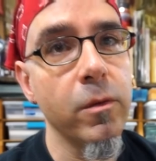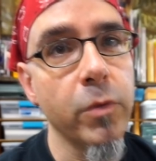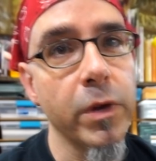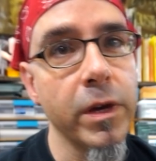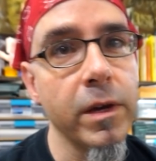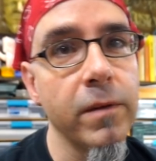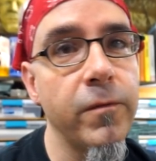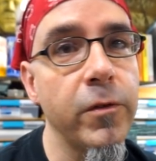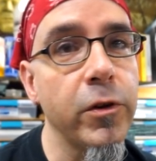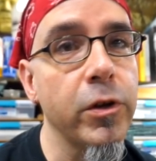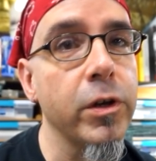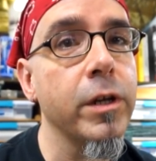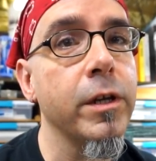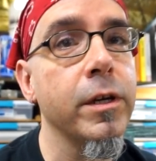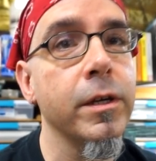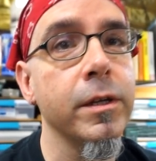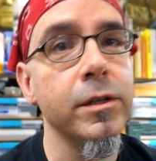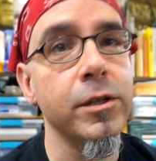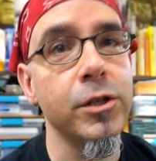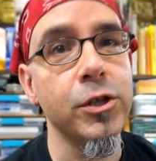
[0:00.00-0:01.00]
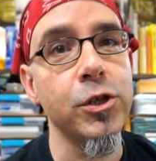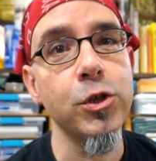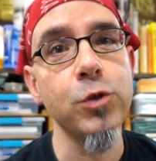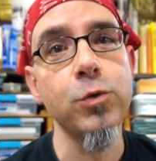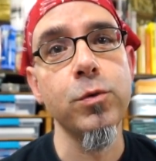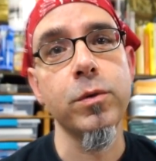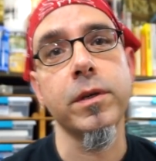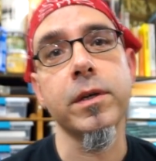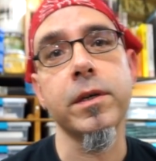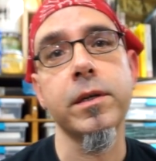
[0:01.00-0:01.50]
the way, if you're gonna
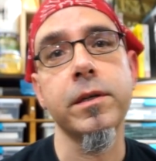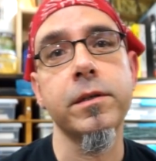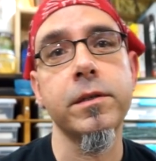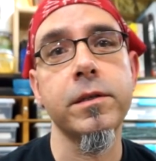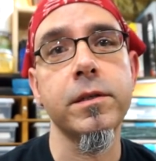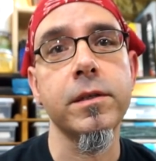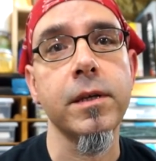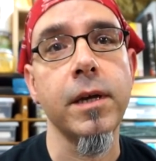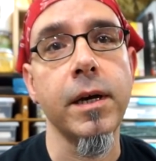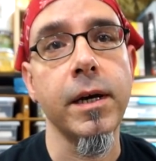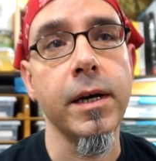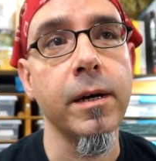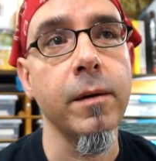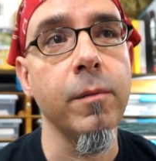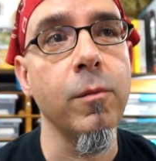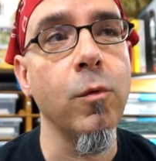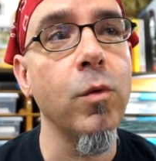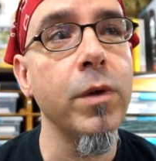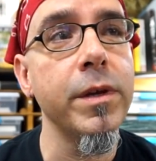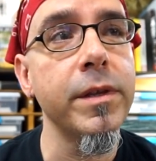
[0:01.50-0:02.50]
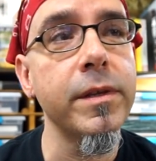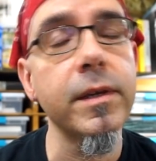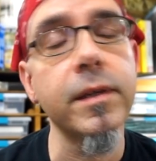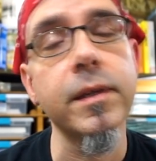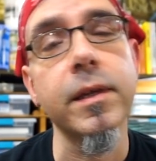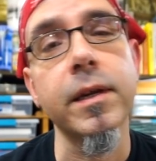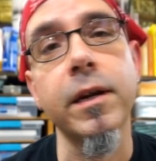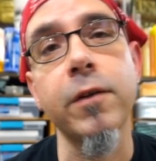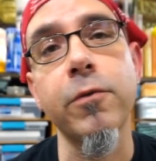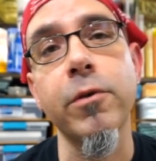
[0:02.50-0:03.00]
do this, one
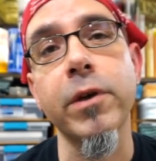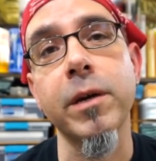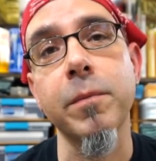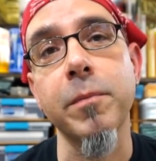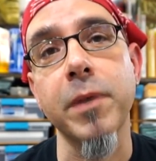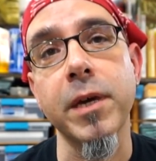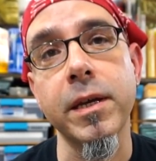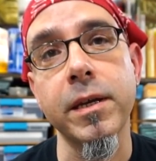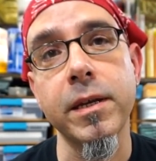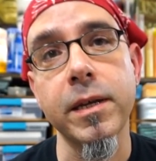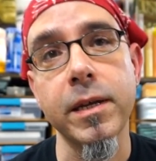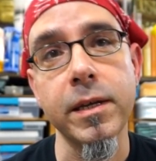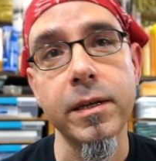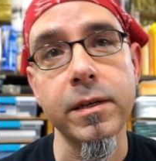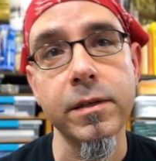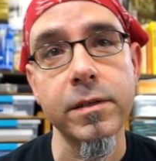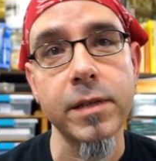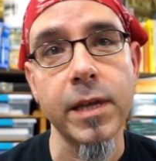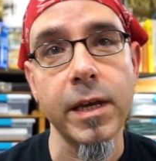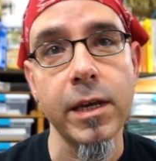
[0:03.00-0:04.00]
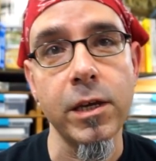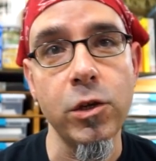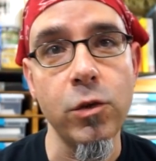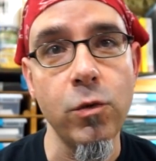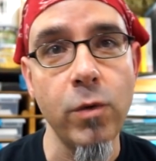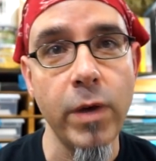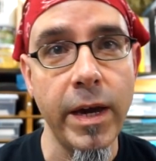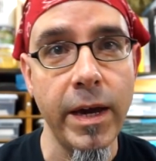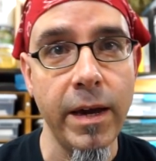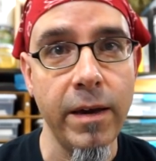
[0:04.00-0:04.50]
thing that I recommend is that
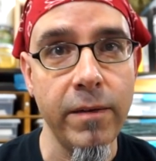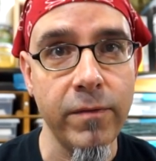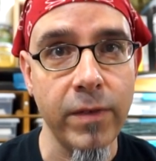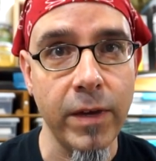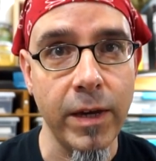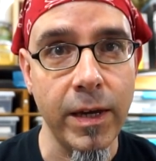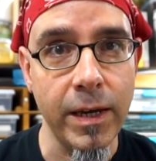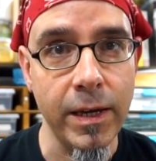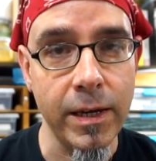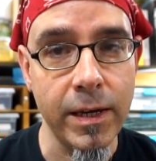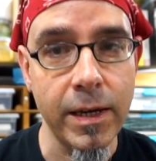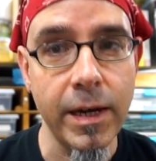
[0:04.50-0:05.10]
you have a